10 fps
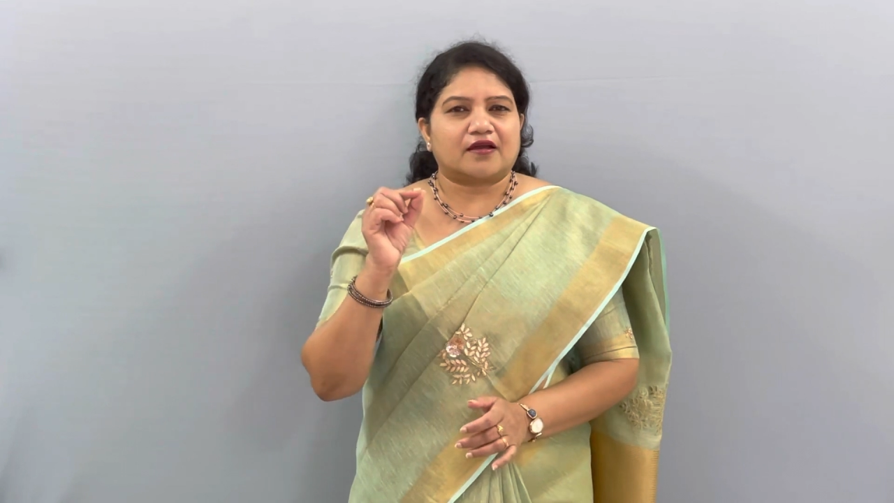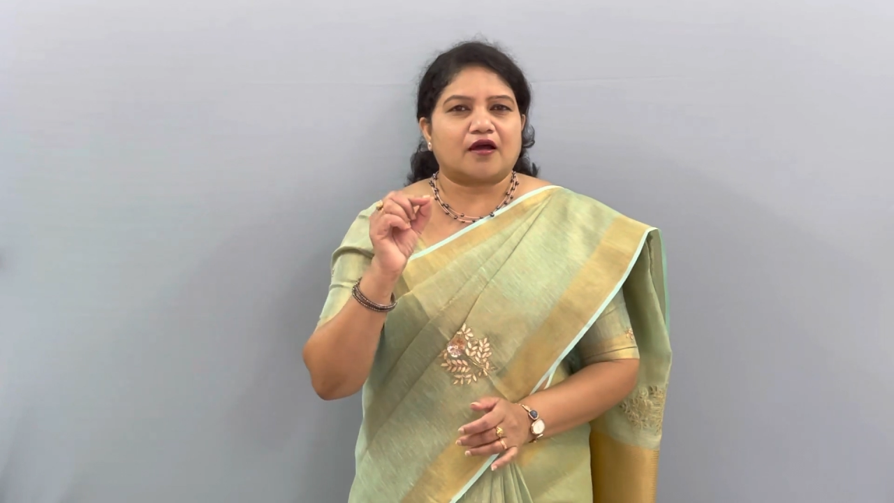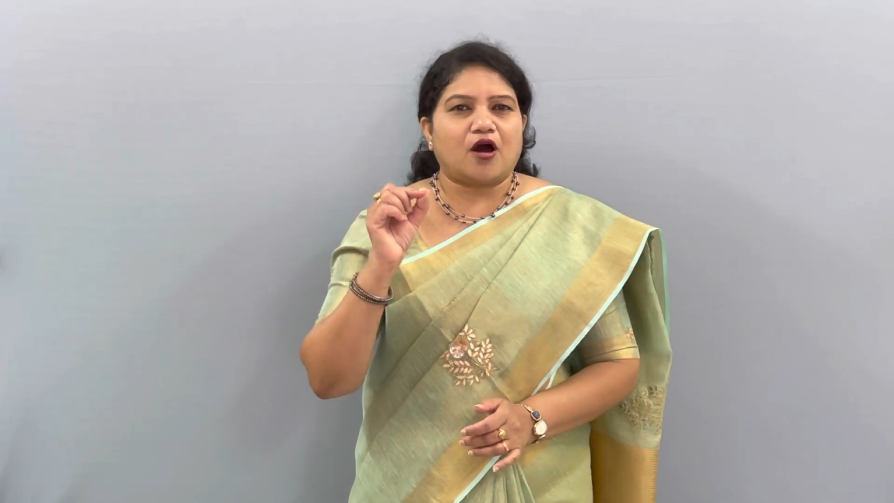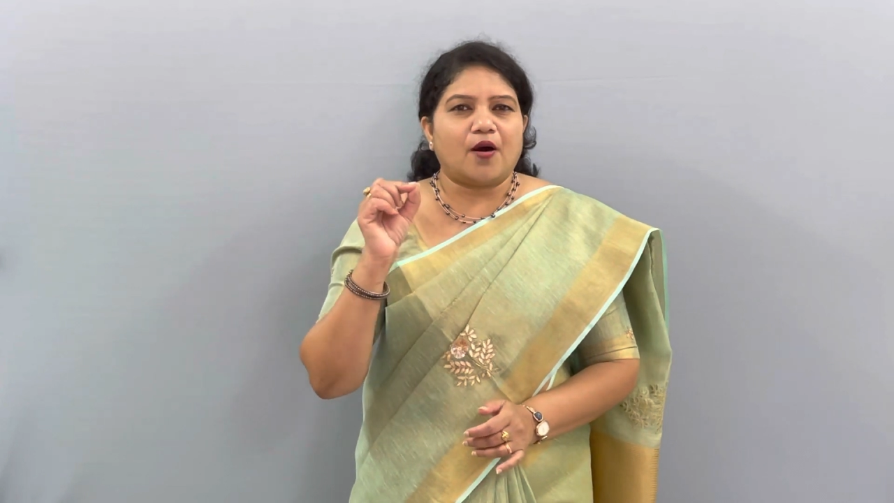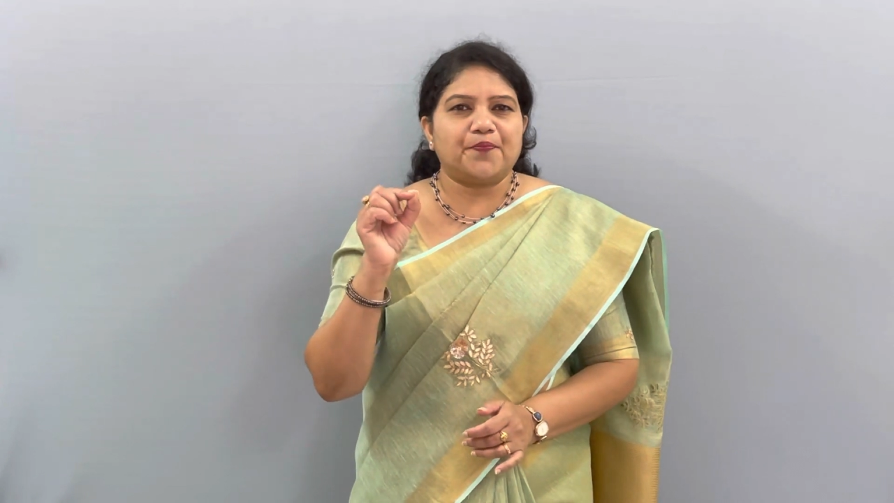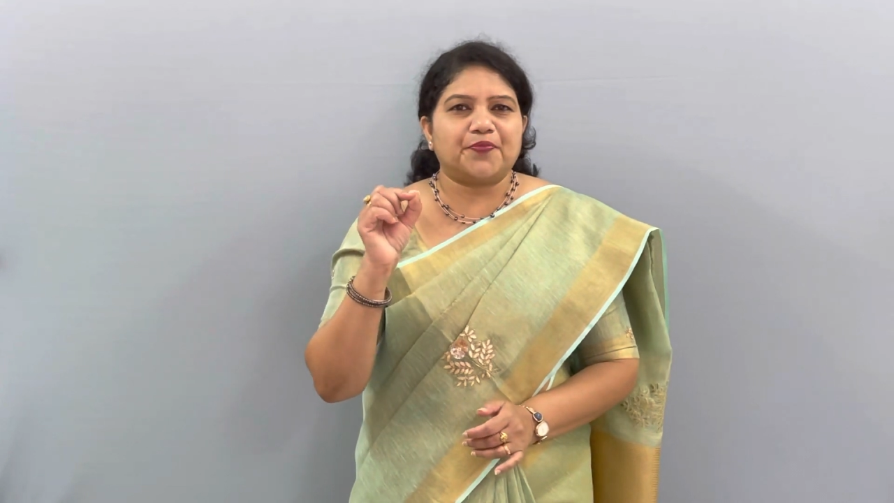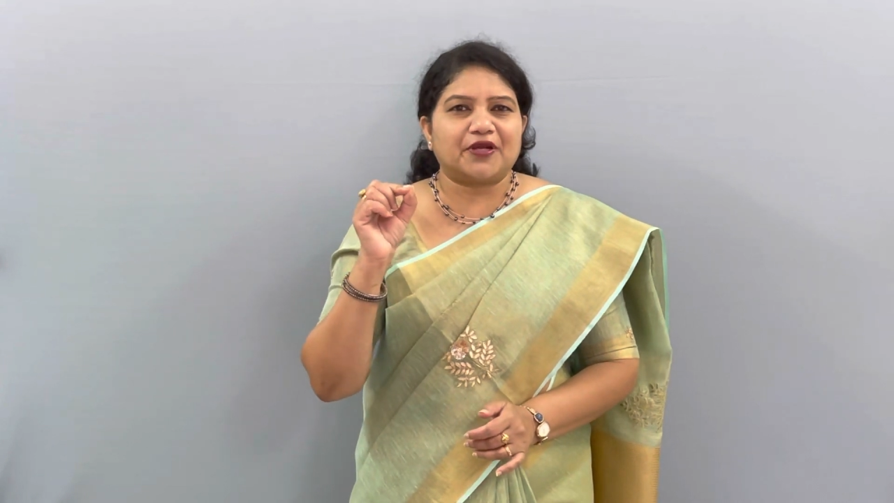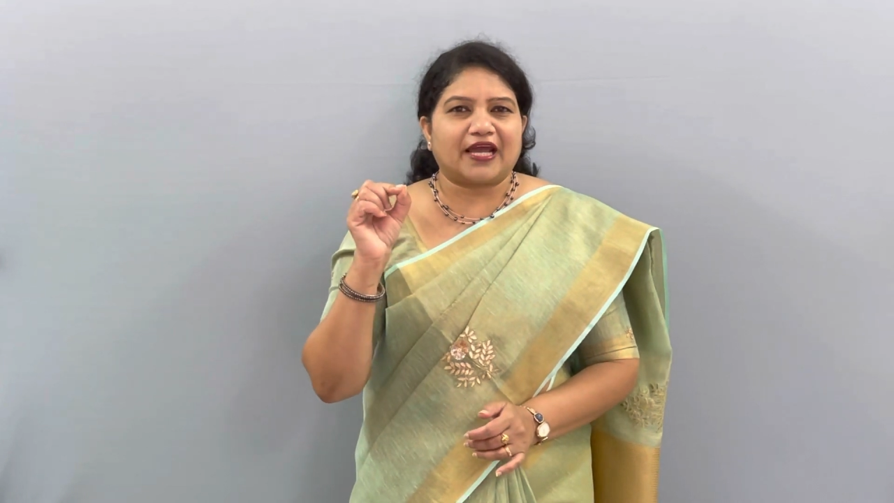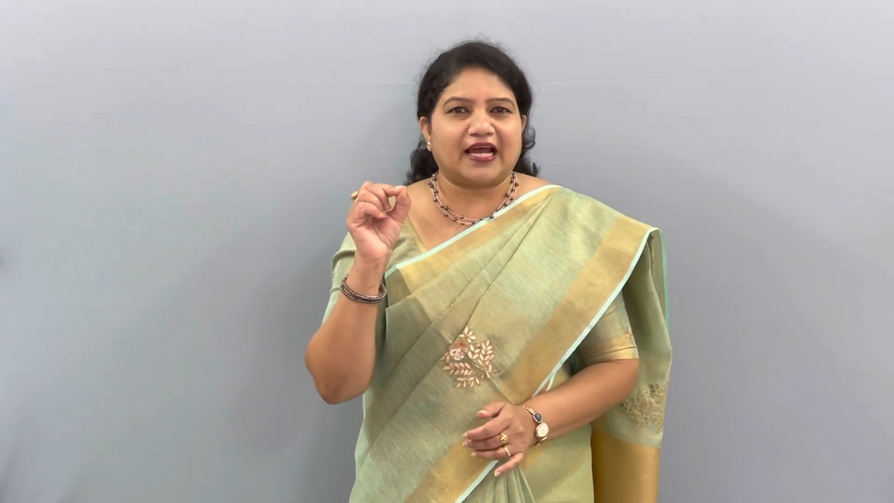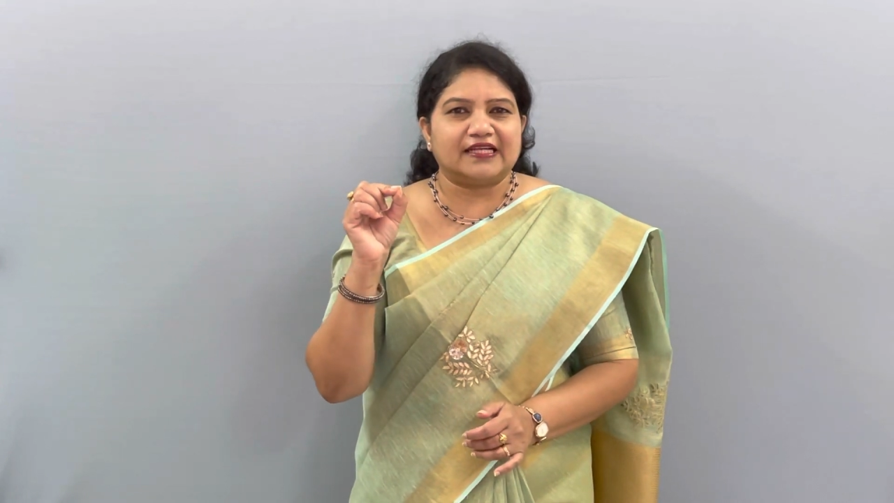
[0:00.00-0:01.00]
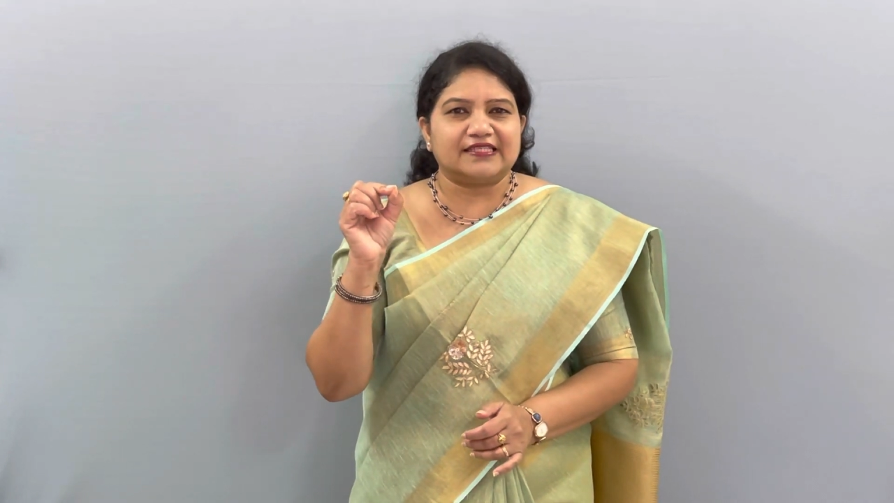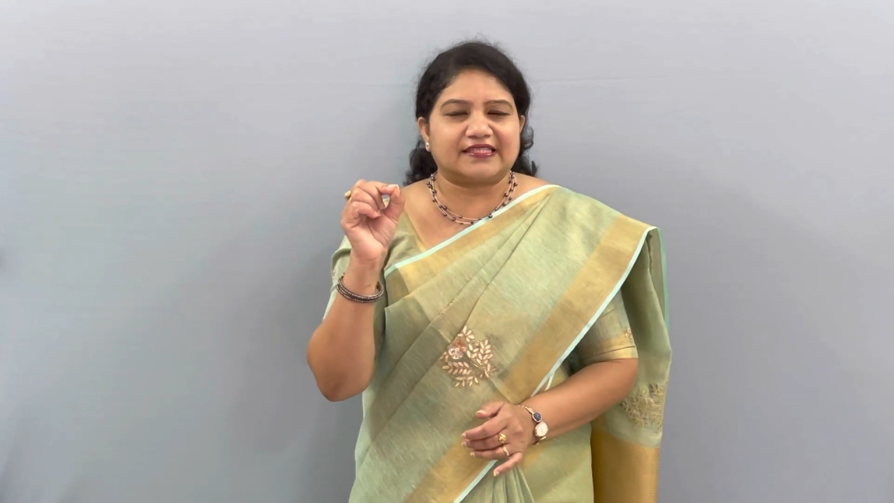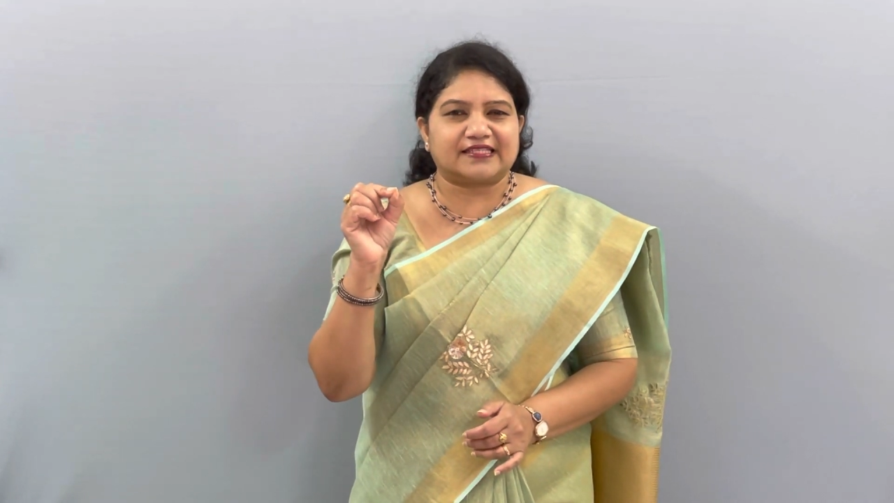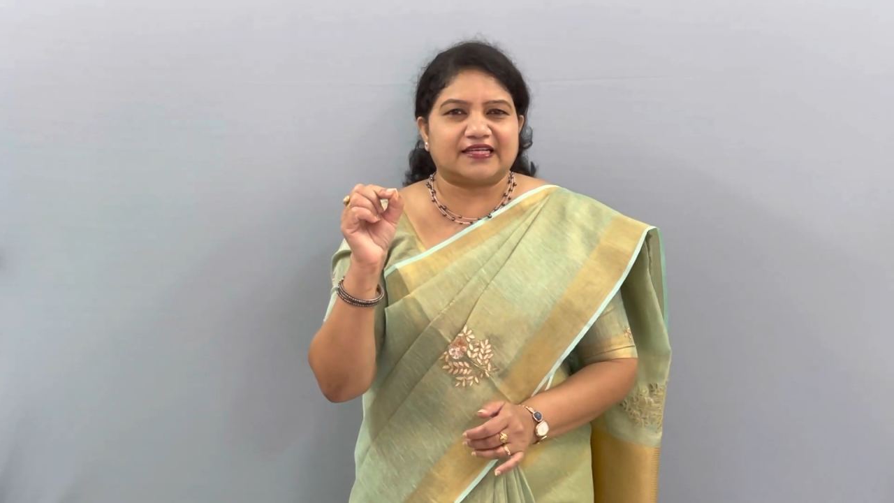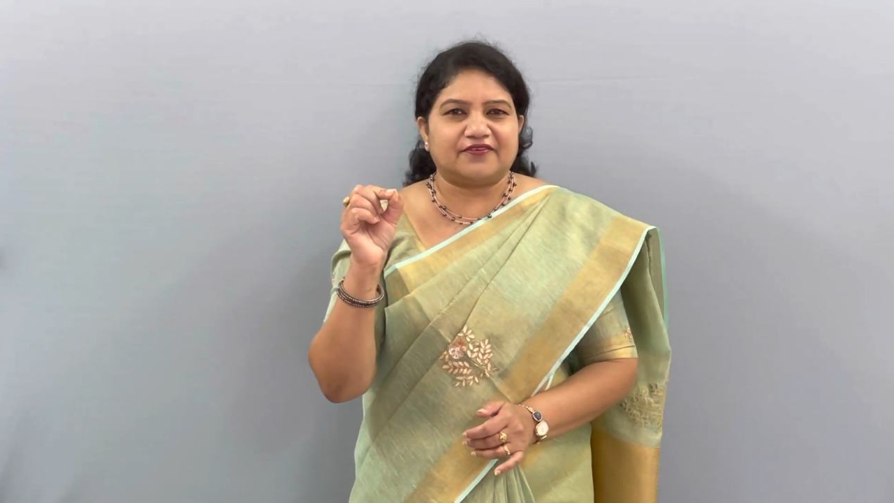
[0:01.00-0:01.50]

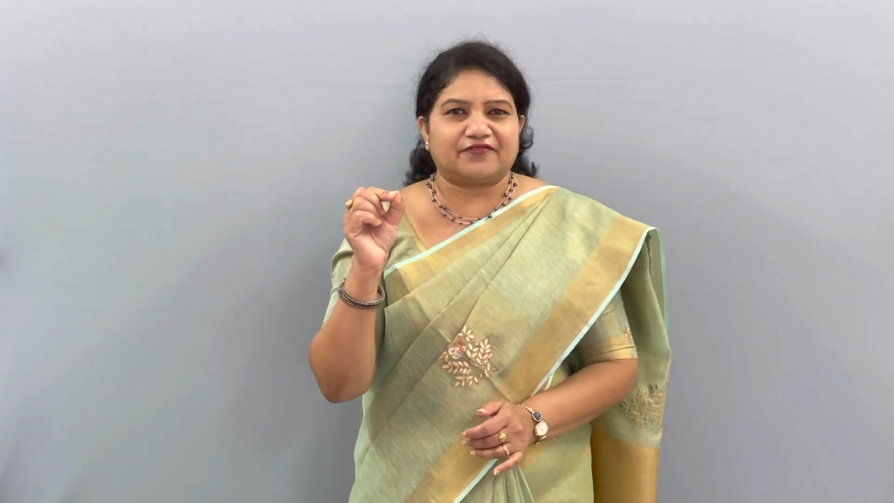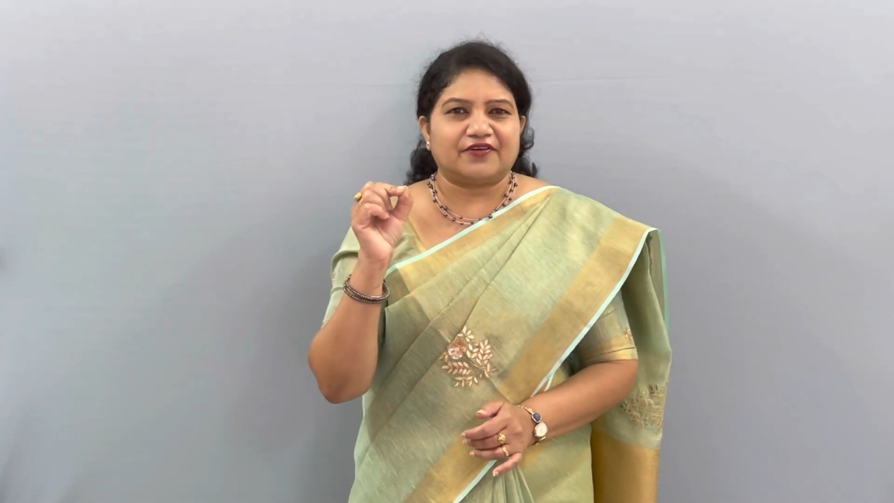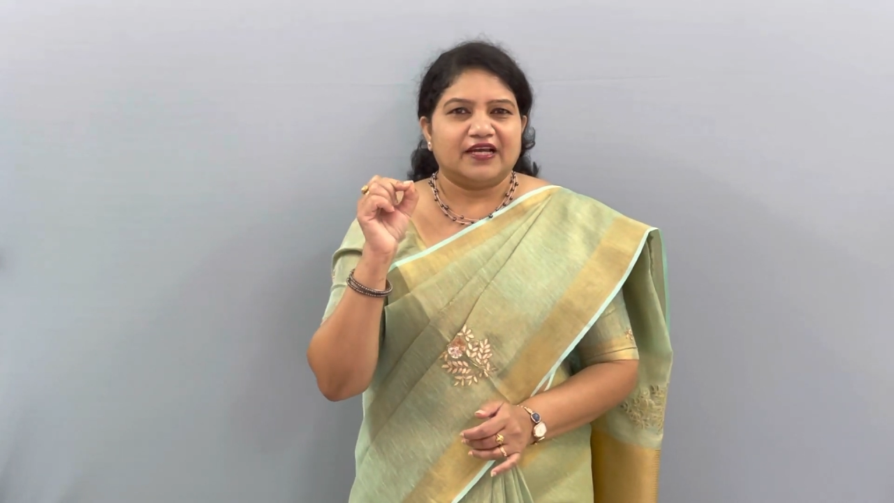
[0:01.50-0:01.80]
comprehensive,